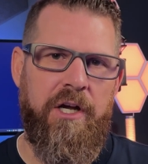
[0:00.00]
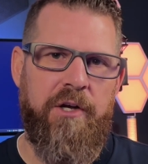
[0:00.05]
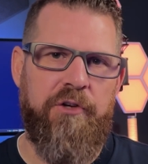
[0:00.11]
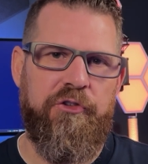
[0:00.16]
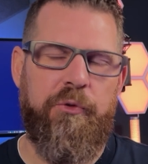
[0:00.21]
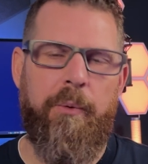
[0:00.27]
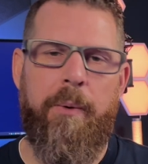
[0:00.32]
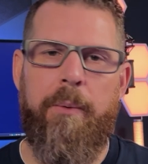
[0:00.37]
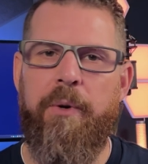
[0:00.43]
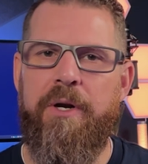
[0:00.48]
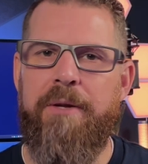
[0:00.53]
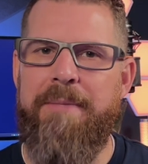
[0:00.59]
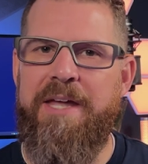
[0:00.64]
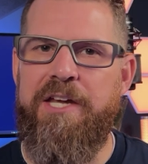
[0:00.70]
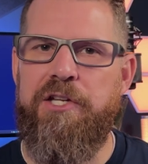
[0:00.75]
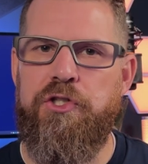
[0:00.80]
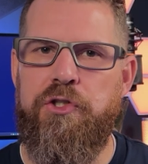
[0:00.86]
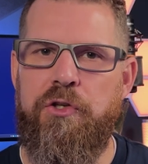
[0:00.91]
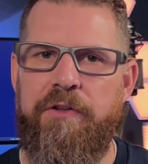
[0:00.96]
So, we want to
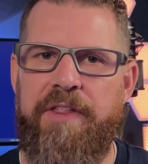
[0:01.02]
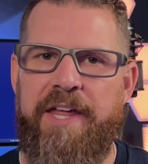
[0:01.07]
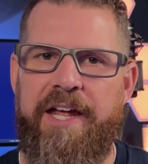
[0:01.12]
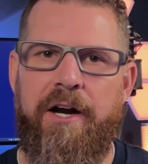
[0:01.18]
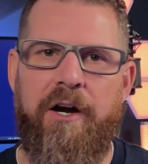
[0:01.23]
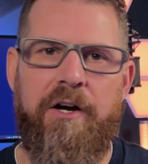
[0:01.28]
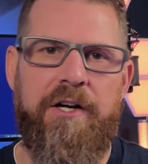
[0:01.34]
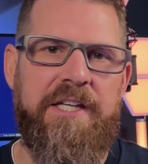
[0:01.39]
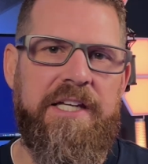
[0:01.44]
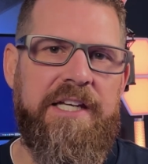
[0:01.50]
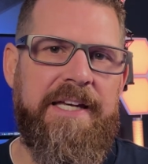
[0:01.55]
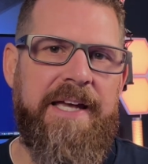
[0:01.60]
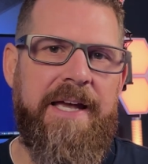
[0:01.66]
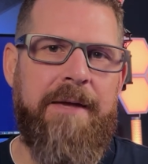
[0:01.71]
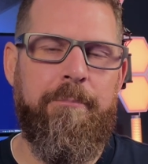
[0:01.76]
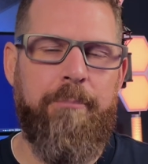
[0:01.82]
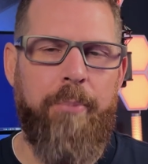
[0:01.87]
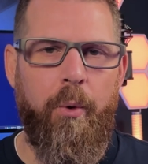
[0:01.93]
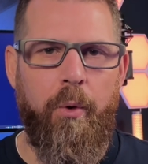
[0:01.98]
make sure that our EA
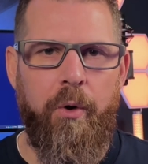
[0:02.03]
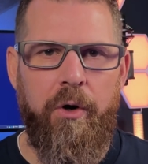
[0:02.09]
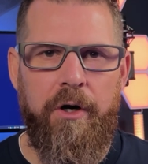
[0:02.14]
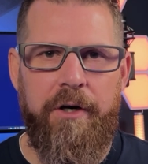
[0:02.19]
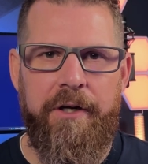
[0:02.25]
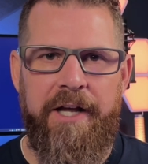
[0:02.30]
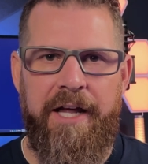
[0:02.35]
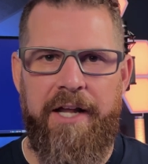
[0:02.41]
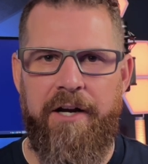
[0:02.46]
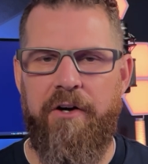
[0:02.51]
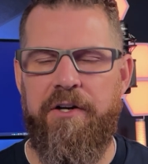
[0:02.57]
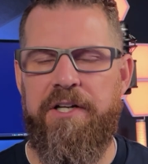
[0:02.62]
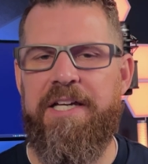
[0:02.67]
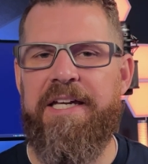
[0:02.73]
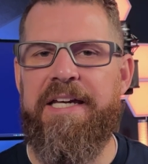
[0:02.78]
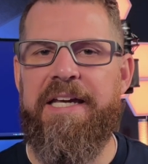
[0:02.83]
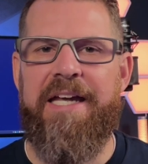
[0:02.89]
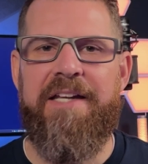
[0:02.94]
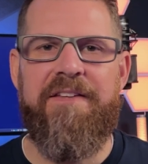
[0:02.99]
board and our
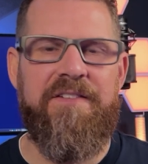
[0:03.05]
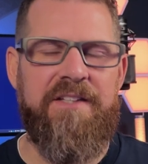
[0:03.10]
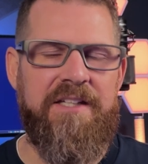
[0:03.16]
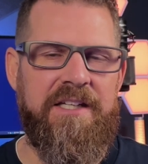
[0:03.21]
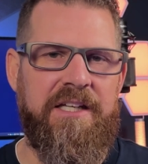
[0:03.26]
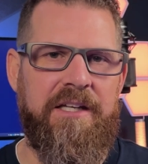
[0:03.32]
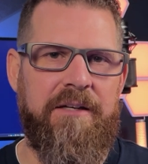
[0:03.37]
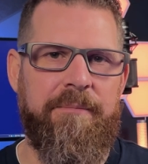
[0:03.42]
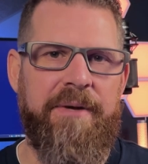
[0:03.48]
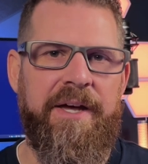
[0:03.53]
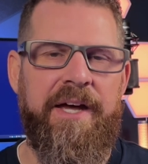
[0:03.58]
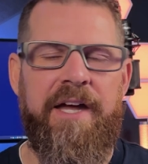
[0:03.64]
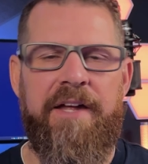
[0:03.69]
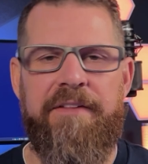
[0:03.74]
EA team